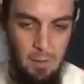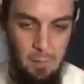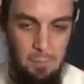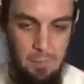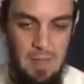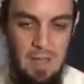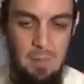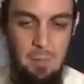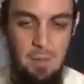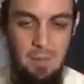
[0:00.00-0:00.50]

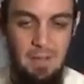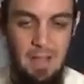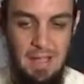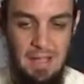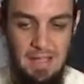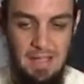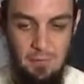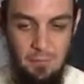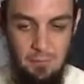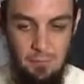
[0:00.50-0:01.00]
People
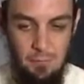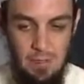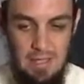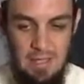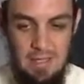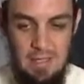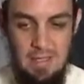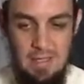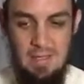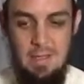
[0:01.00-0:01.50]
that He
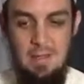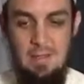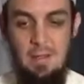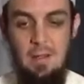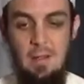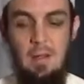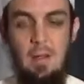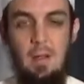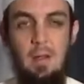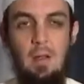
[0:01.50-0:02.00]
frees
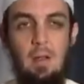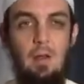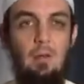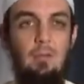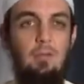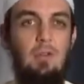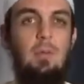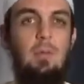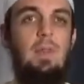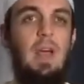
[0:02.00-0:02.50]

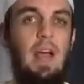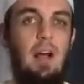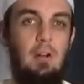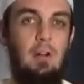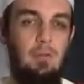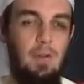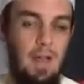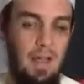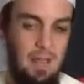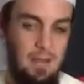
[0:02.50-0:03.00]
from the
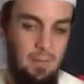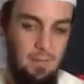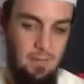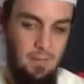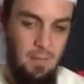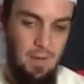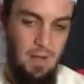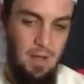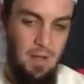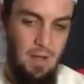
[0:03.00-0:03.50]
hellfire.
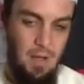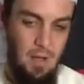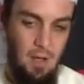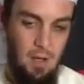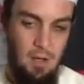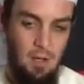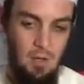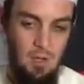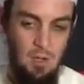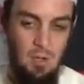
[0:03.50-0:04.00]

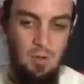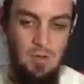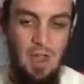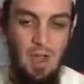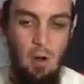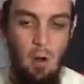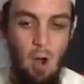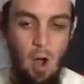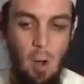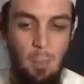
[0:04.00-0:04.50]
So
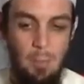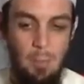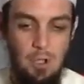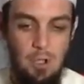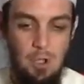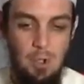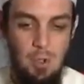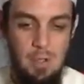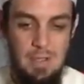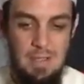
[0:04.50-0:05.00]
there are
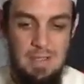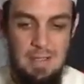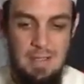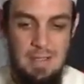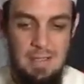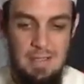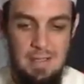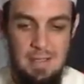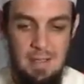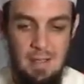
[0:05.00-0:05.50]

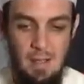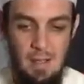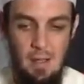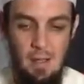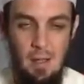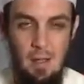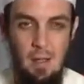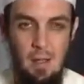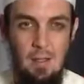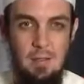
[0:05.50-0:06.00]
opportunities
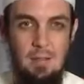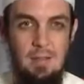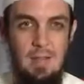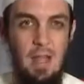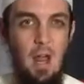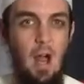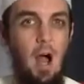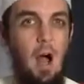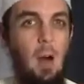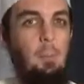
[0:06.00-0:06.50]

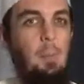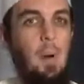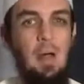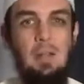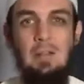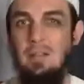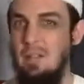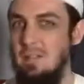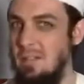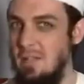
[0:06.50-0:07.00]
that are
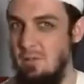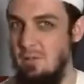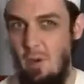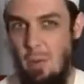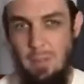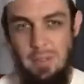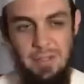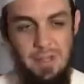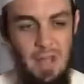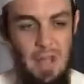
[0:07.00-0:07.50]
abundant in
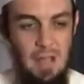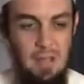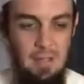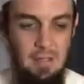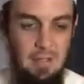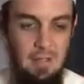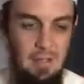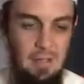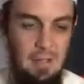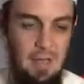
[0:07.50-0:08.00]

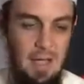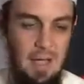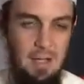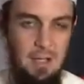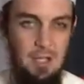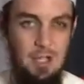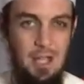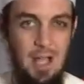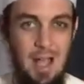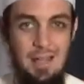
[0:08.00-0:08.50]
Ramadan
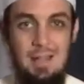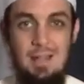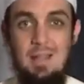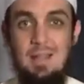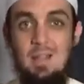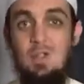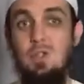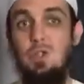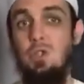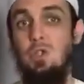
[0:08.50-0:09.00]
and
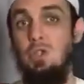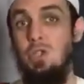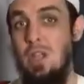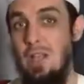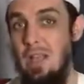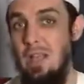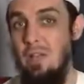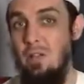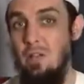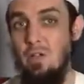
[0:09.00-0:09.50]
chances to
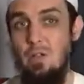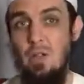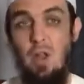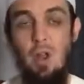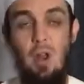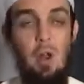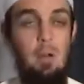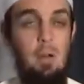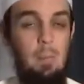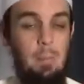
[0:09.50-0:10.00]
change
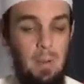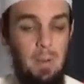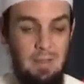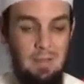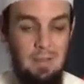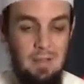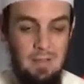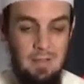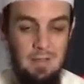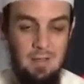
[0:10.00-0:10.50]
that are
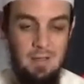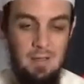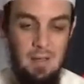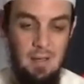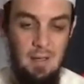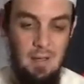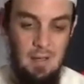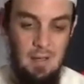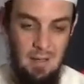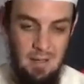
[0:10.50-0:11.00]
abundant
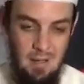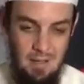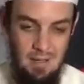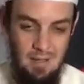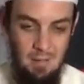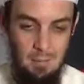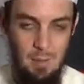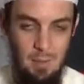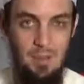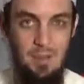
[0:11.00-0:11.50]

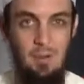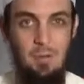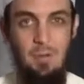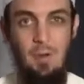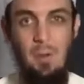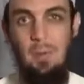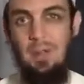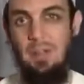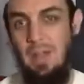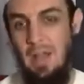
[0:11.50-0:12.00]
in the month of
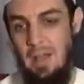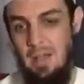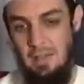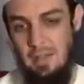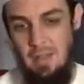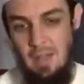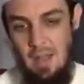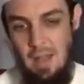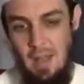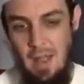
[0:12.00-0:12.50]

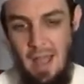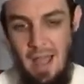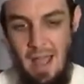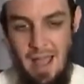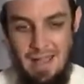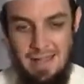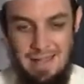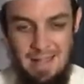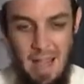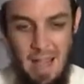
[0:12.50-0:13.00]
Ramadan.
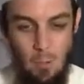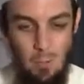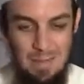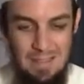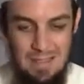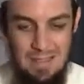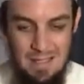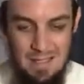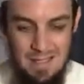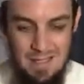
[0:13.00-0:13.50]
And now
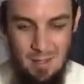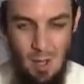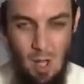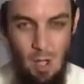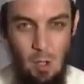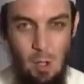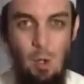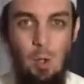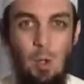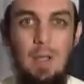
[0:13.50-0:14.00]
we need to
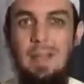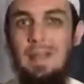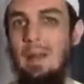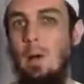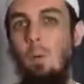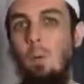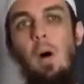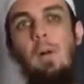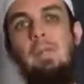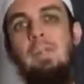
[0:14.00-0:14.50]
start looking
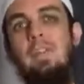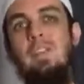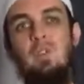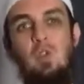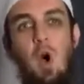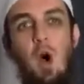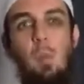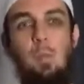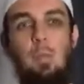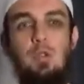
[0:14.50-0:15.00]
at what
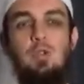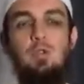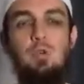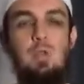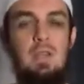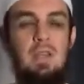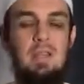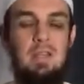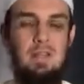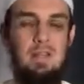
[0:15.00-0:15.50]
these
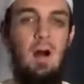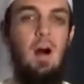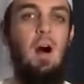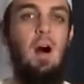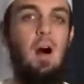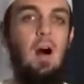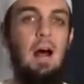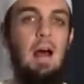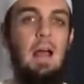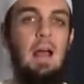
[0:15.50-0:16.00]
opportunities
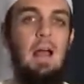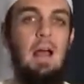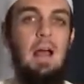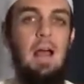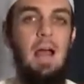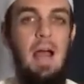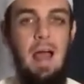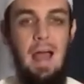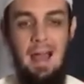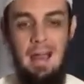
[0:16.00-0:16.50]
are
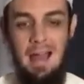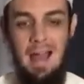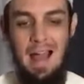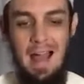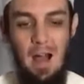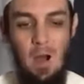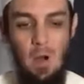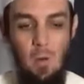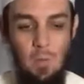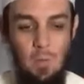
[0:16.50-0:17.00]
and
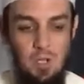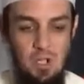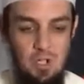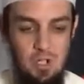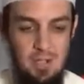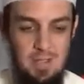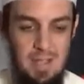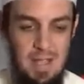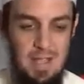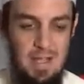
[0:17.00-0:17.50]
how we
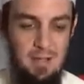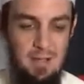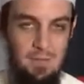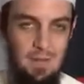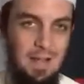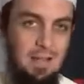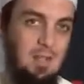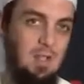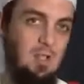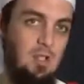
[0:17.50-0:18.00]
should take
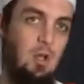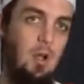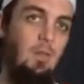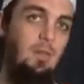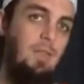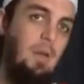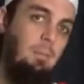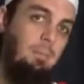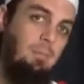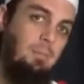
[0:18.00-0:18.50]
advantage
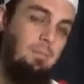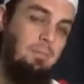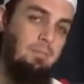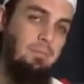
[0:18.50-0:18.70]
of them.